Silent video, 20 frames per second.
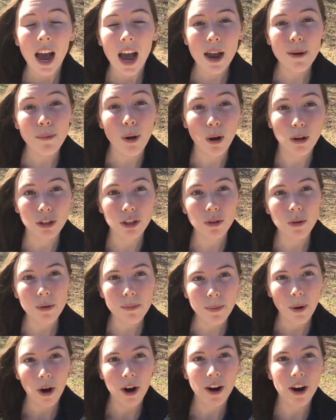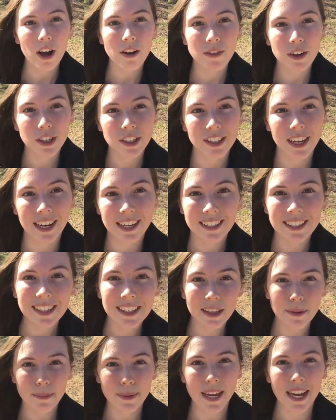I'm also a part of our Science
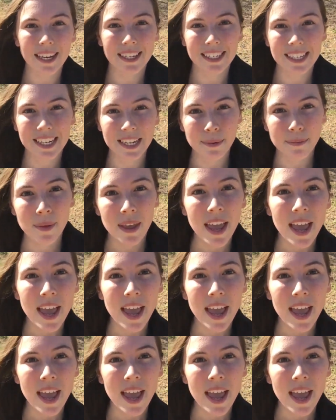Olympiad team,